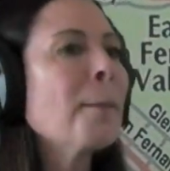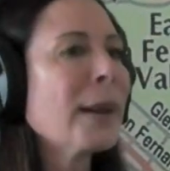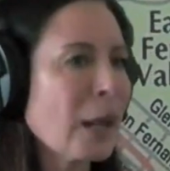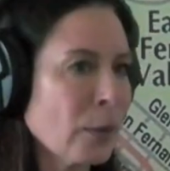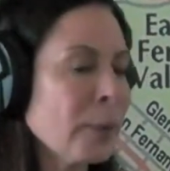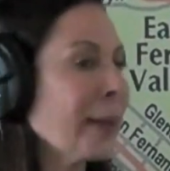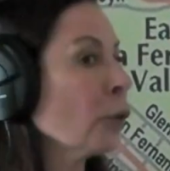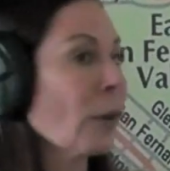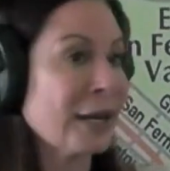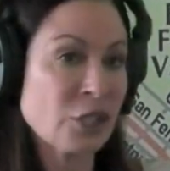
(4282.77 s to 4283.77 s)
but I would have been
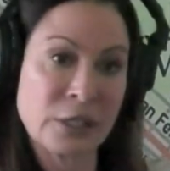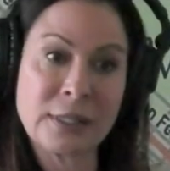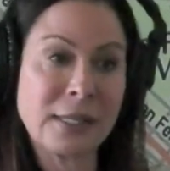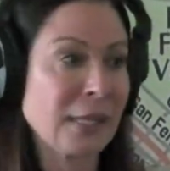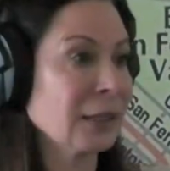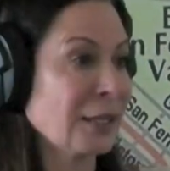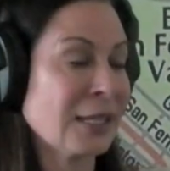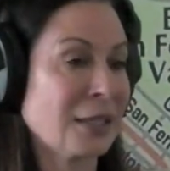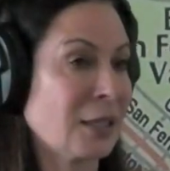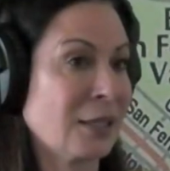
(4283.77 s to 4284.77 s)
great. Just, "Let's
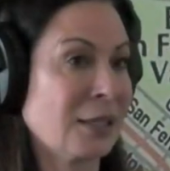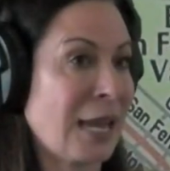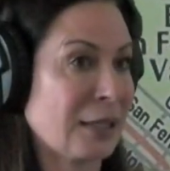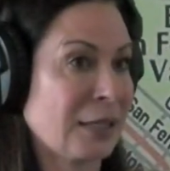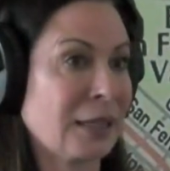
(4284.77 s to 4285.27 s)
get to the sex."